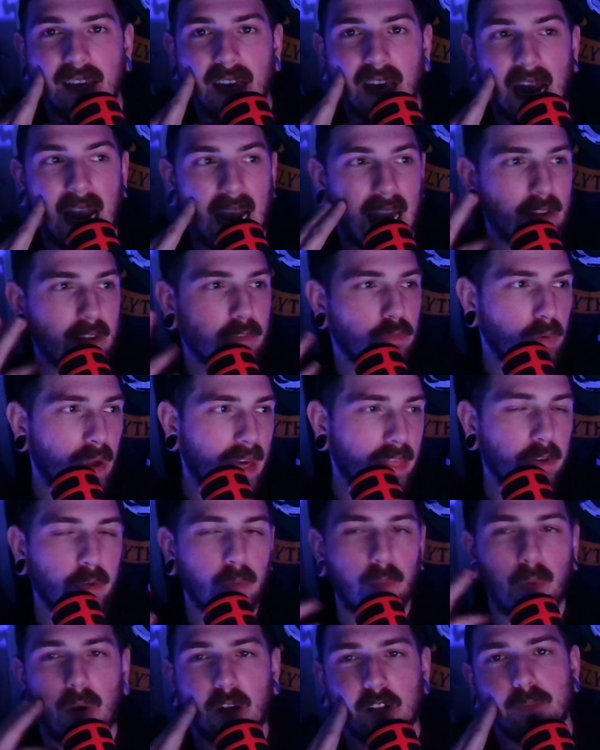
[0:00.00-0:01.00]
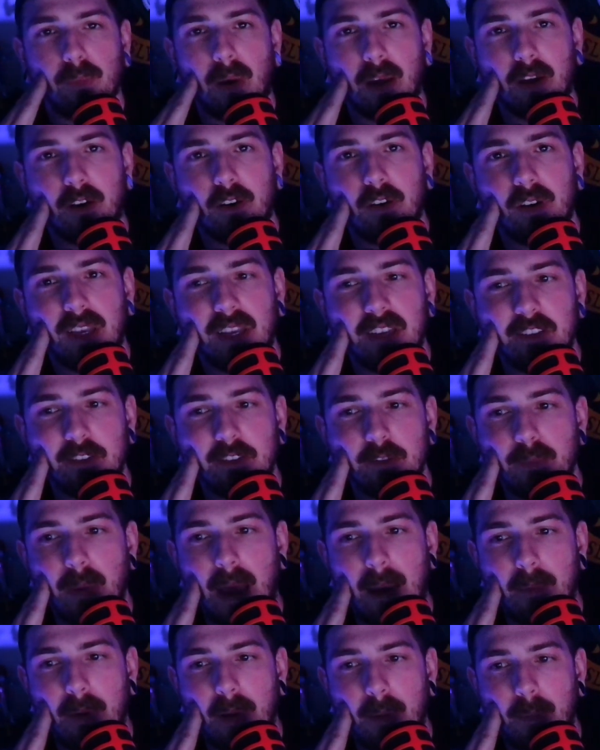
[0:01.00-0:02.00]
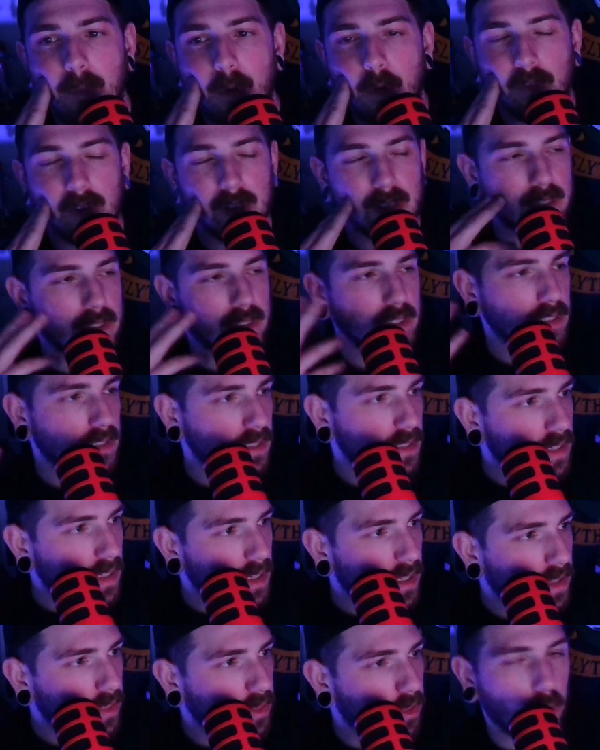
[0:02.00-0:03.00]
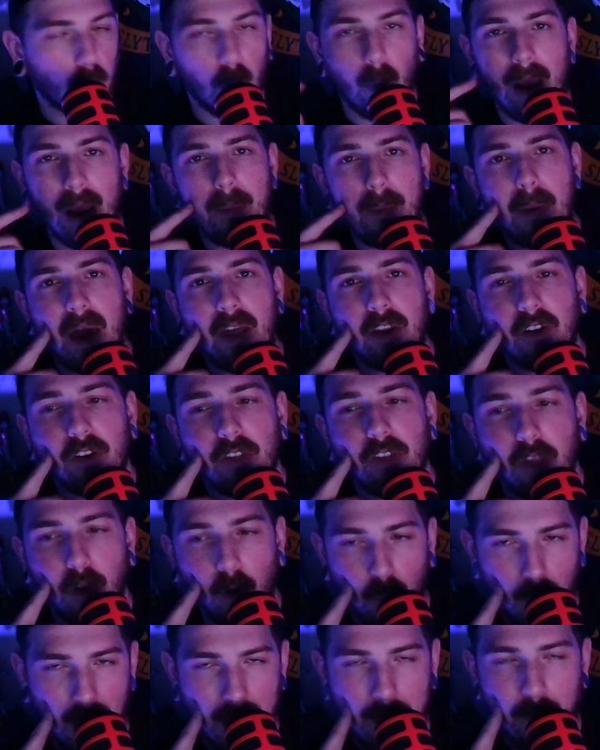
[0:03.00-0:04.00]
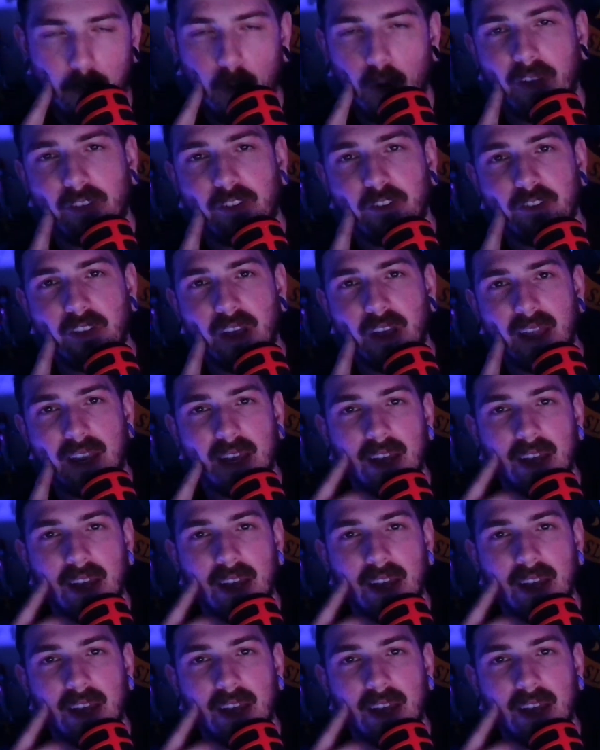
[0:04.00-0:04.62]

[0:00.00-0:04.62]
I'd rather watch Michael Keaton's Batman movies. They're way better. They're way more entertaining.